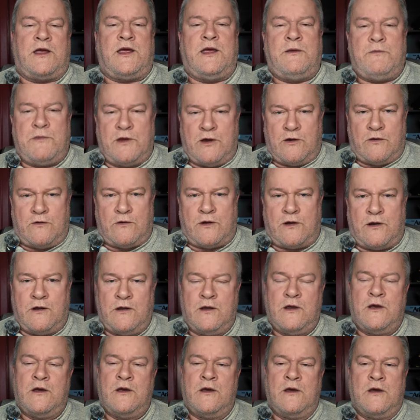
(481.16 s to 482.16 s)
can keep going.
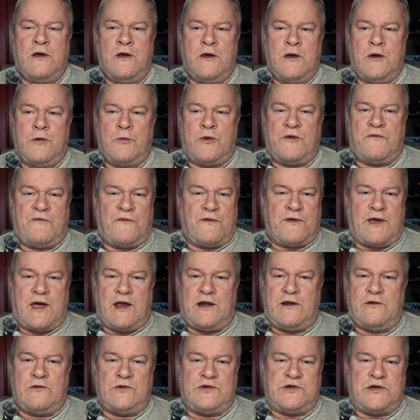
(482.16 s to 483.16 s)
But if I've
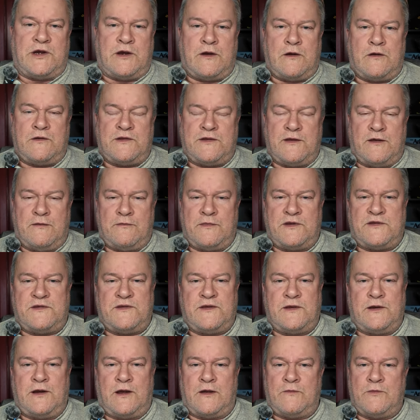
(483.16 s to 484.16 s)
got no chair or something to
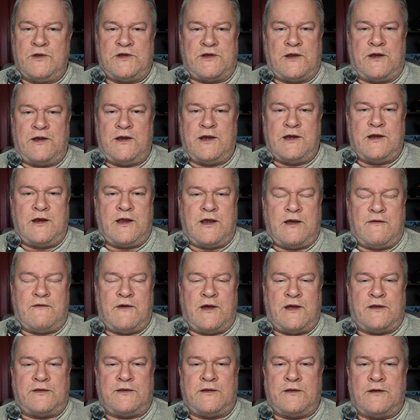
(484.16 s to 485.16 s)
sit on, which I didn't have
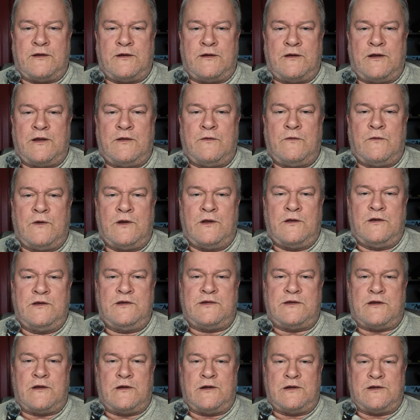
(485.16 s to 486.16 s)
out there, it
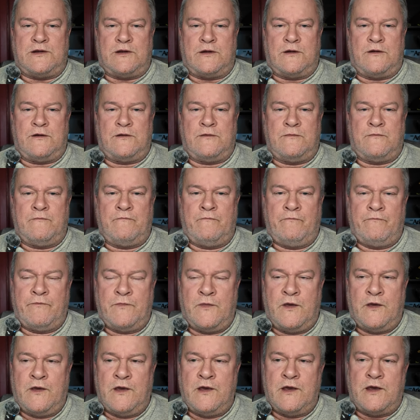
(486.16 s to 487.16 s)
really starts hurting
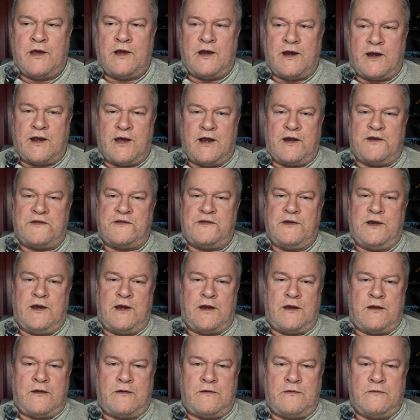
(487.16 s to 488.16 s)
and I got to sit
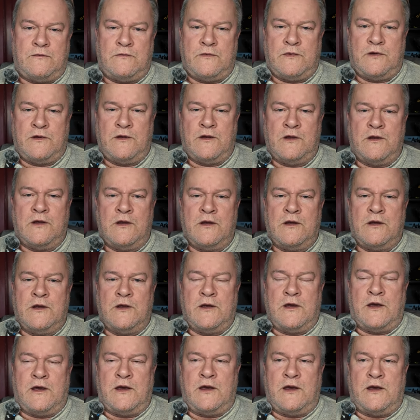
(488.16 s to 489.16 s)
down.
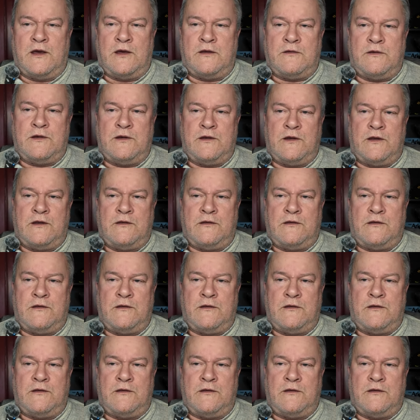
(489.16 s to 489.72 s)
And